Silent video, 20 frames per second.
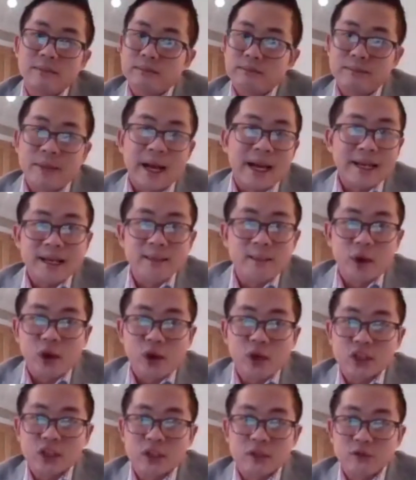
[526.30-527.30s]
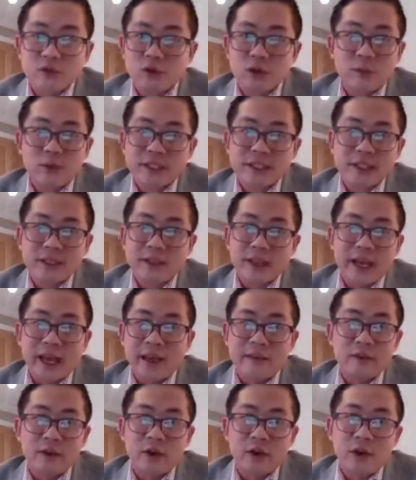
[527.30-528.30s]
back in March, nobody
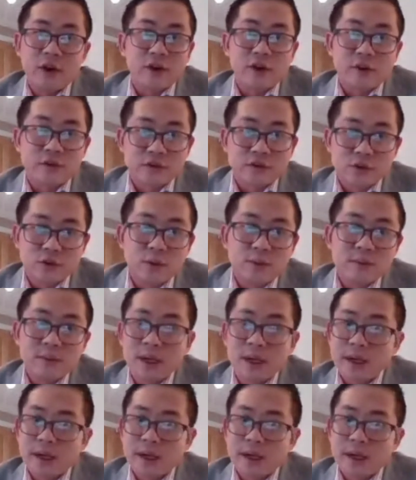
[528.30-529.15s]
ever heard of Zoom.